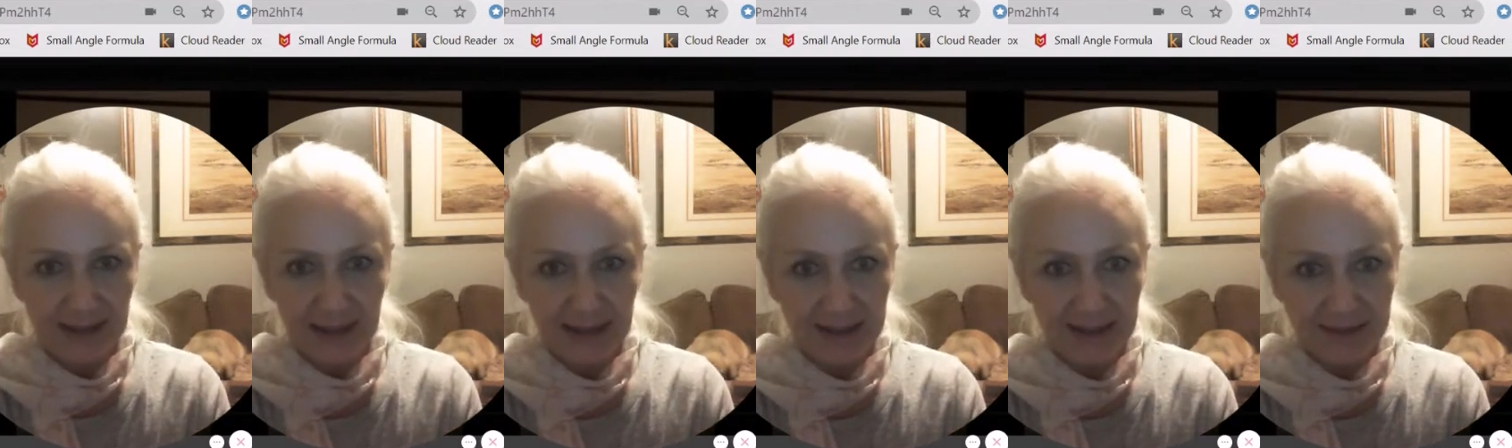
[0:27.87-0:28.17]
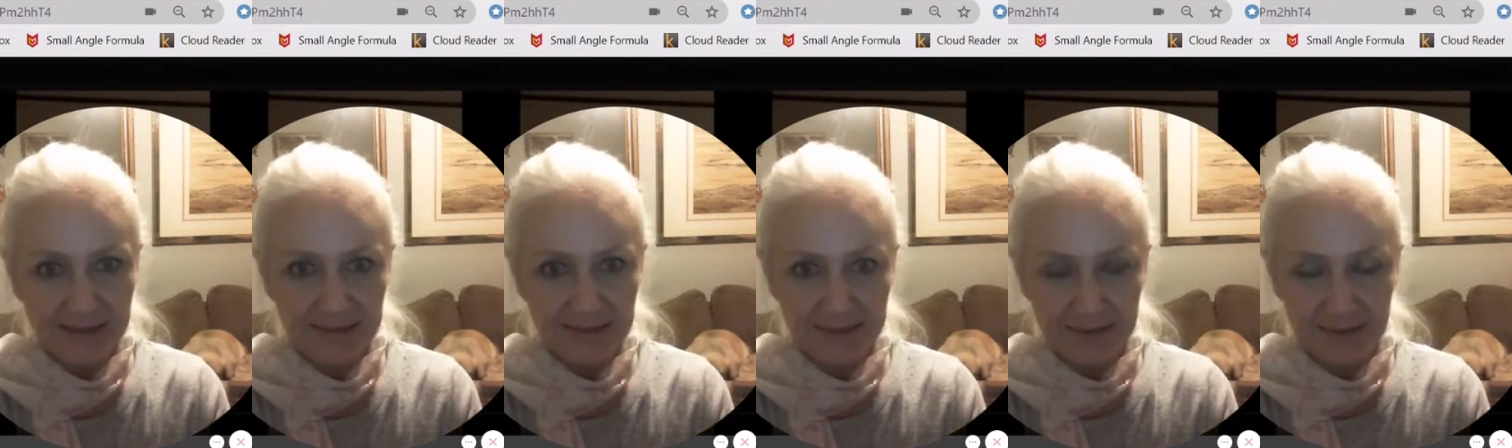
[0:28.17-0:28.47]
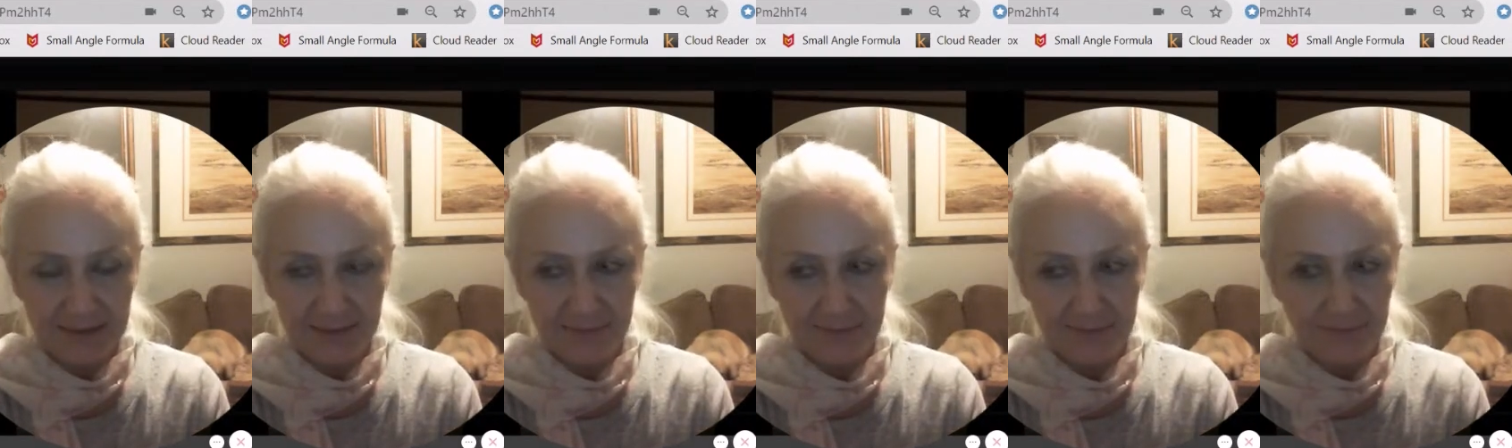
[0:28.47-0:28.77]
And,
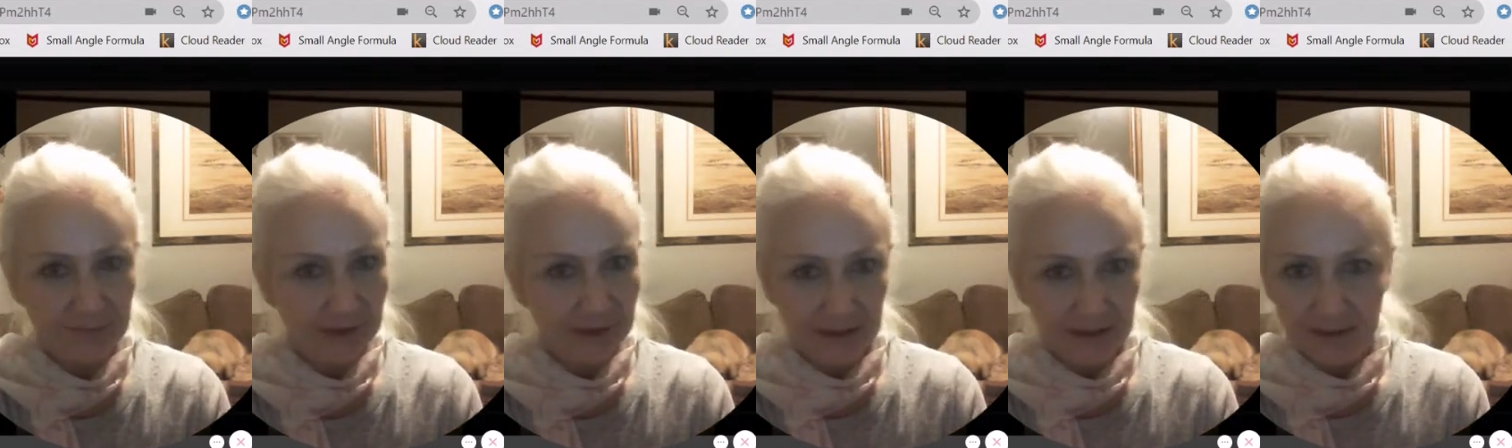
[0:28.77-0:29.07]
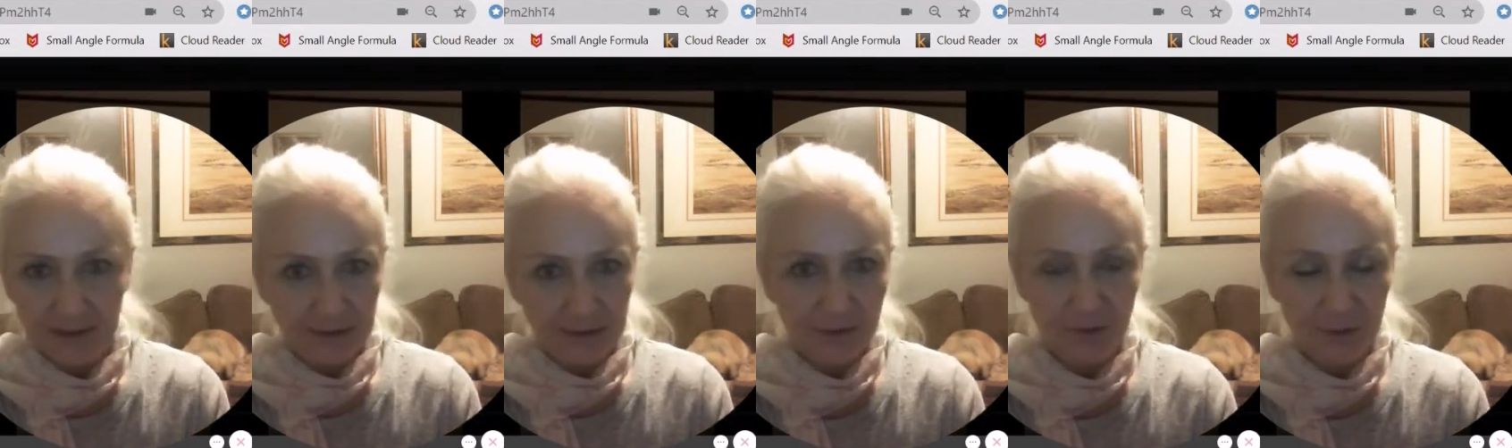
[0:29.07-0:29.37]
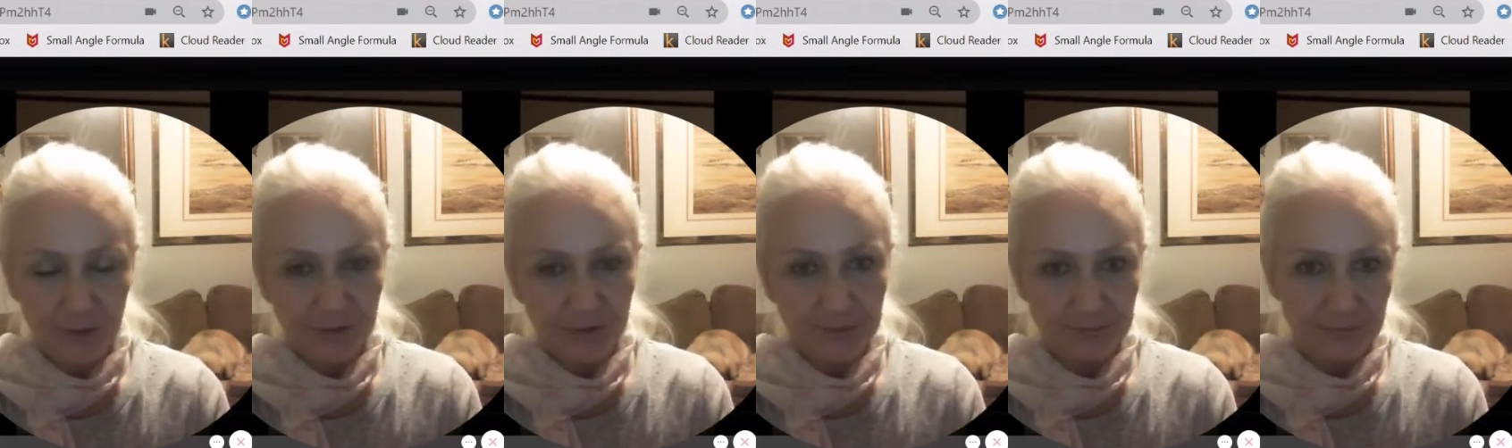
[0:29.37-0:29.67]
um, you
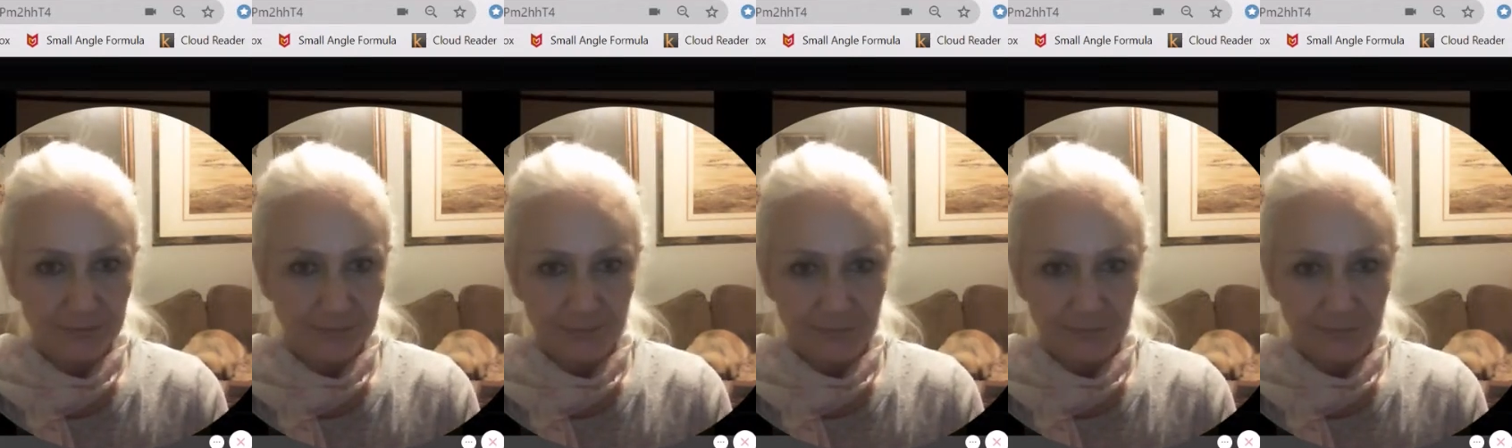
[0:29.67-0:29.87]
know,